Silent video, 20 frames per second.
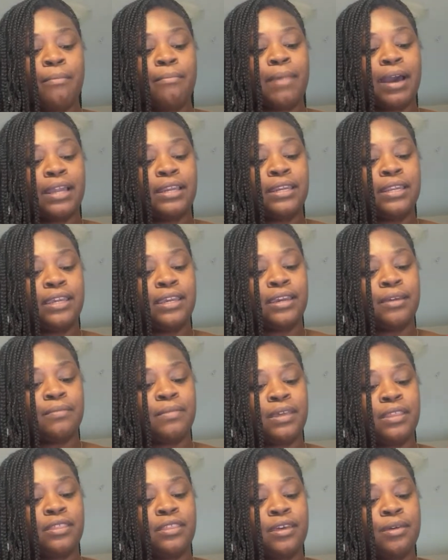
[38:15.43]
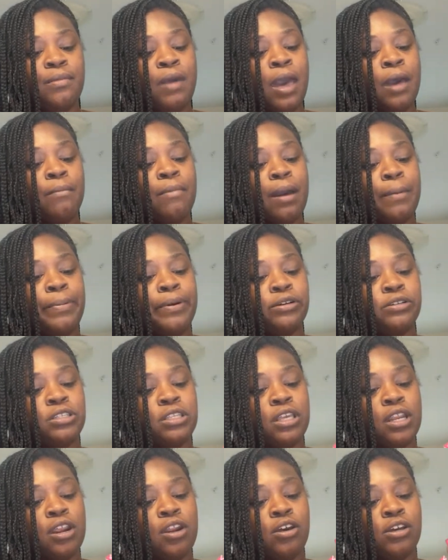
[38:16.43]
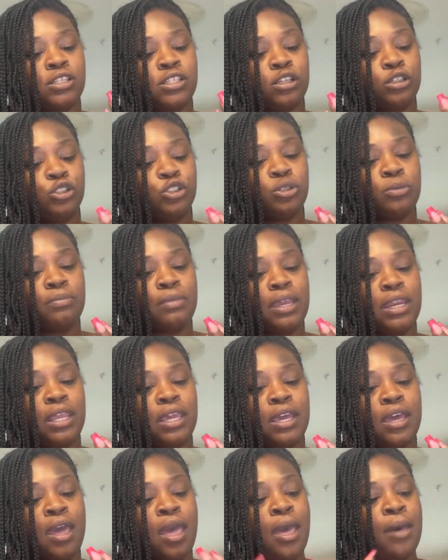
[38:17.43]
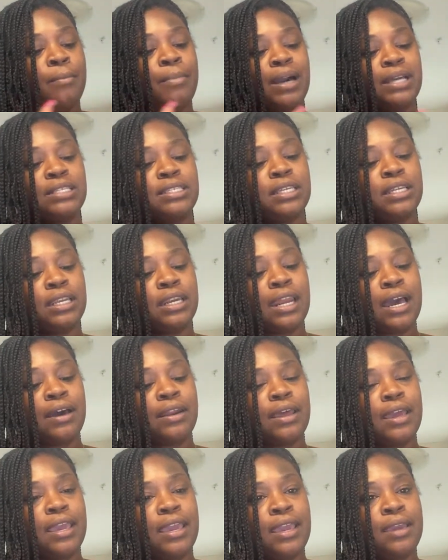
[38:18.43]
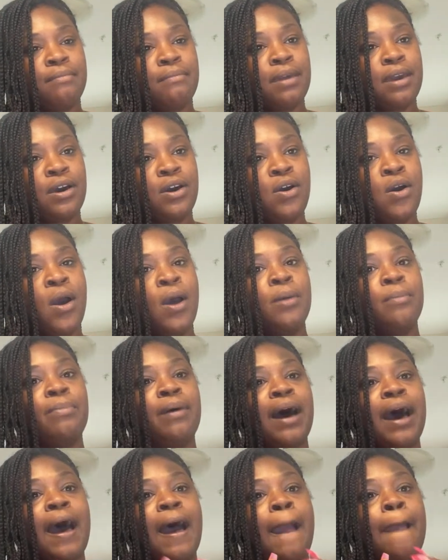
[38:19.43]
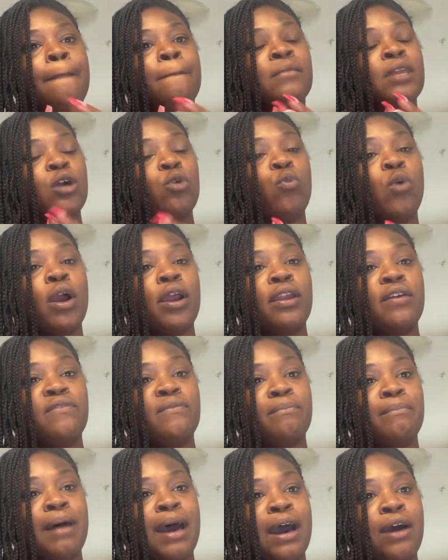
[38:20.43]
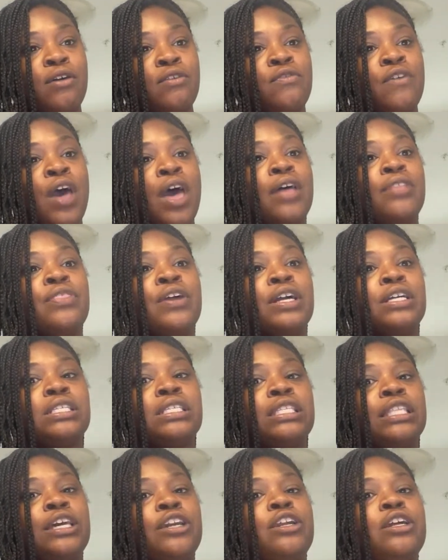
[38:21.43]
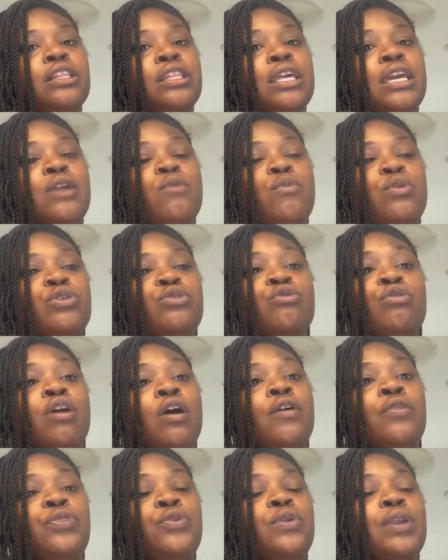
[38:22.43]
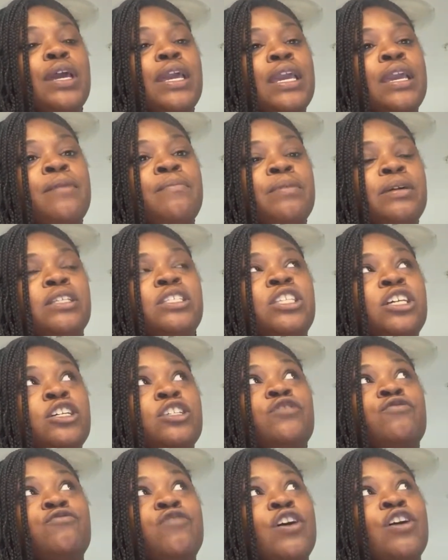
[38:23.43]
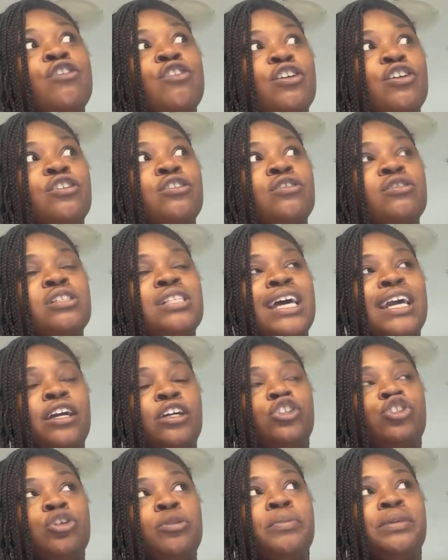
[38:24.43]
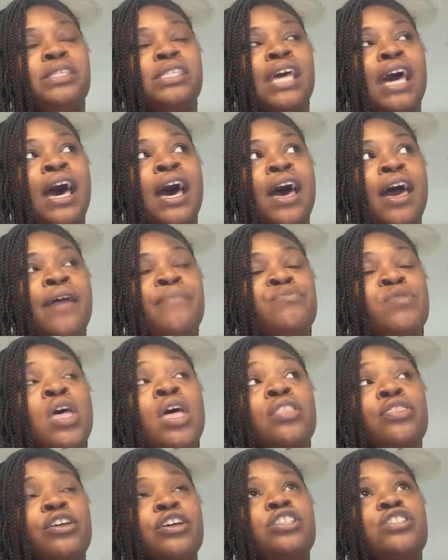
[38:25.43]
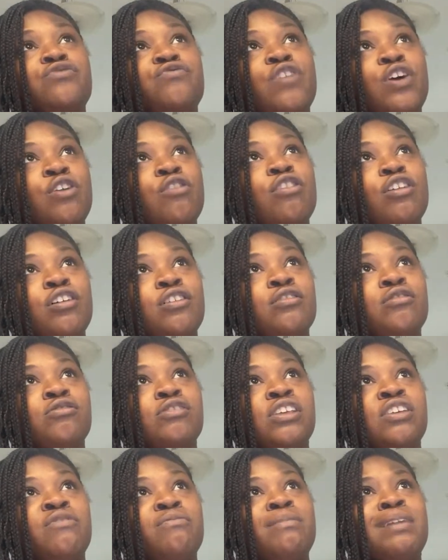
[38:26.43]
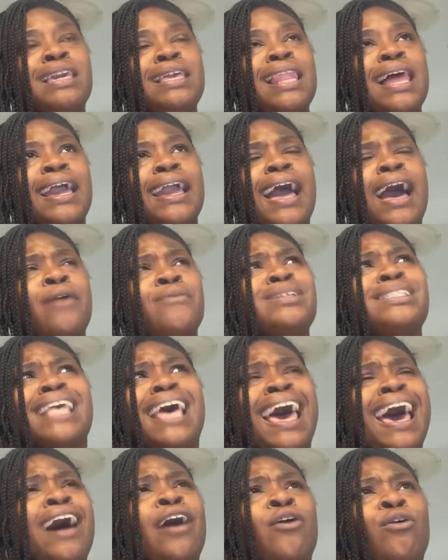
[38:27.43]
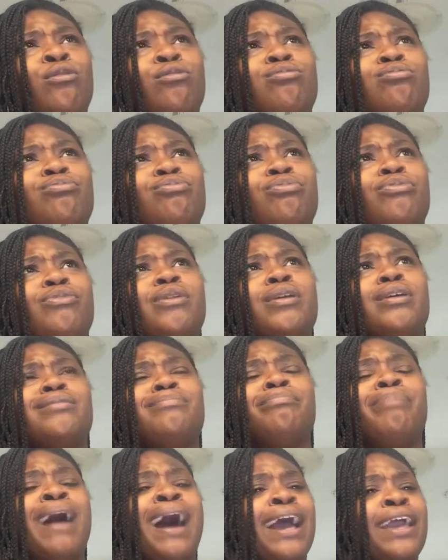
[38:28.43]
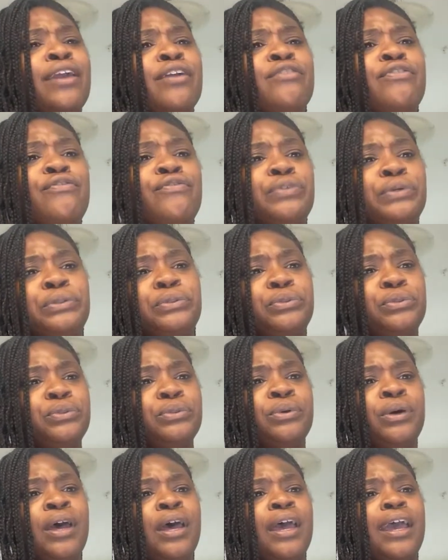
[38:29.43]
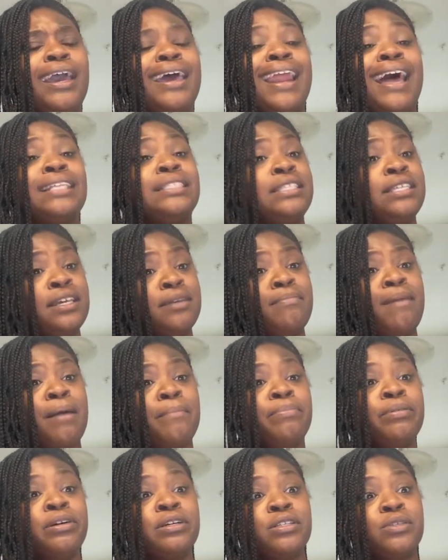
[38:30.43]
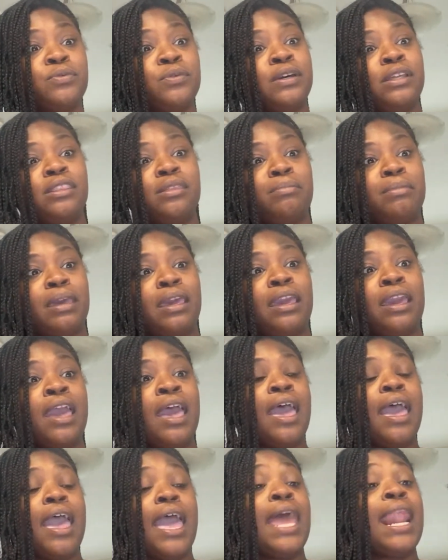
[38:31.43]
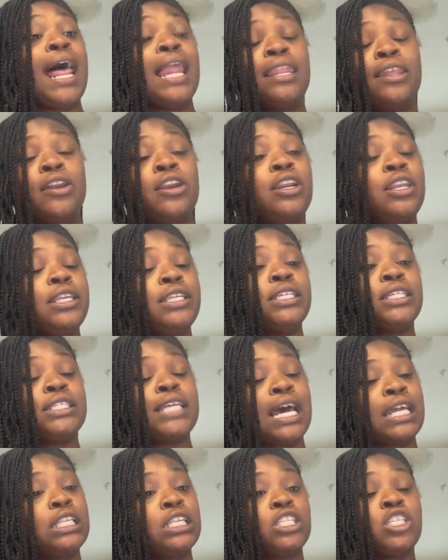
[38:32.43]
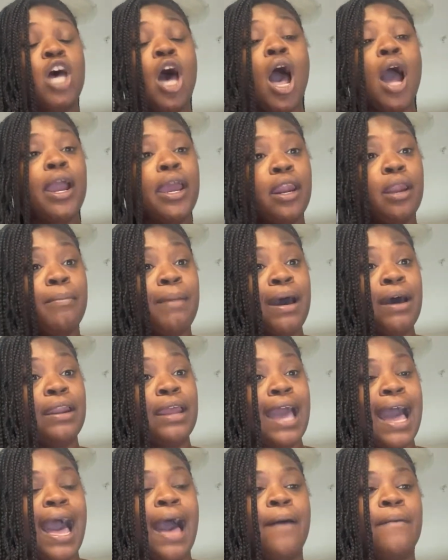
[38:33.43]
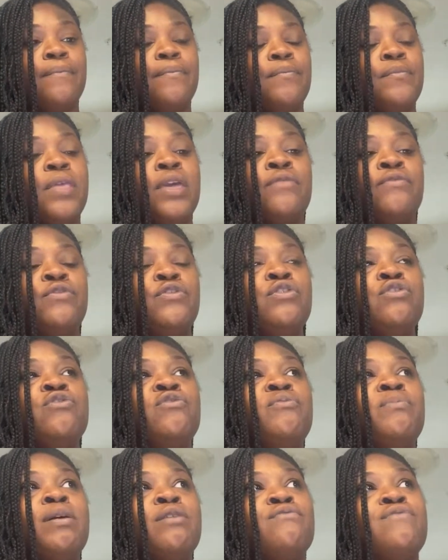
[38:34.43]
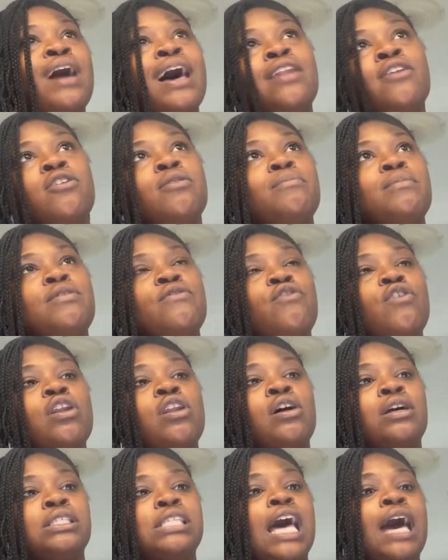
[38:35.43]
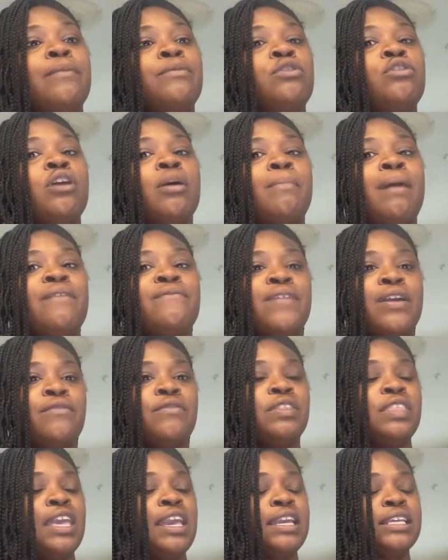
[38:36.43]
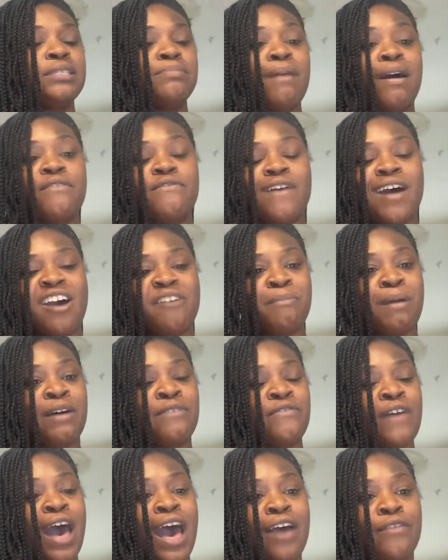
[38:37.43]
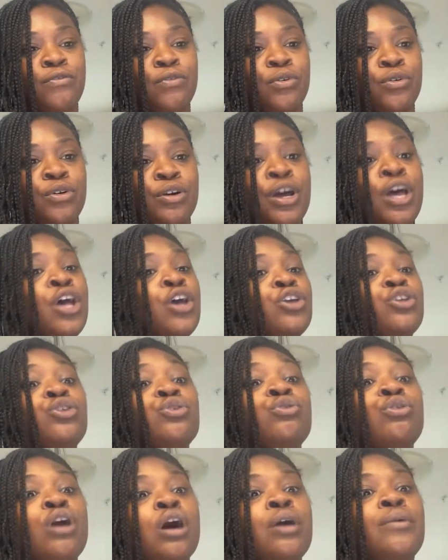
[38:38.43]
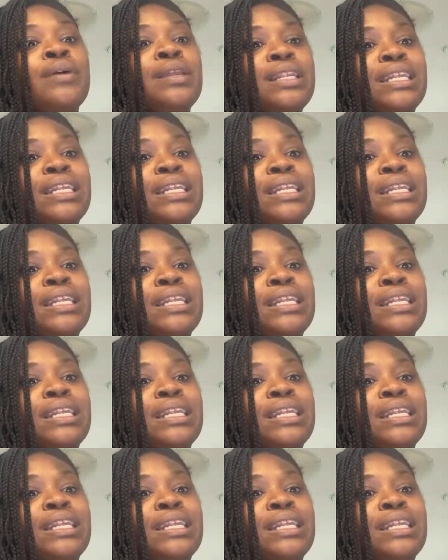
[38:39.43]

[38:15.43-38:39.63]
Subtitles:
by DMing them, by posting it on social media, by sending out an email, by word of mouth. There's literally, when you go through the ebooks, there's photos, like on Truby's Guide, there's photos of me, like I was out buying food and I took my books with me and I literally just got to talking about it. If you've been following me for a long time, you know my favorite thing is my 5x5 rule. You go at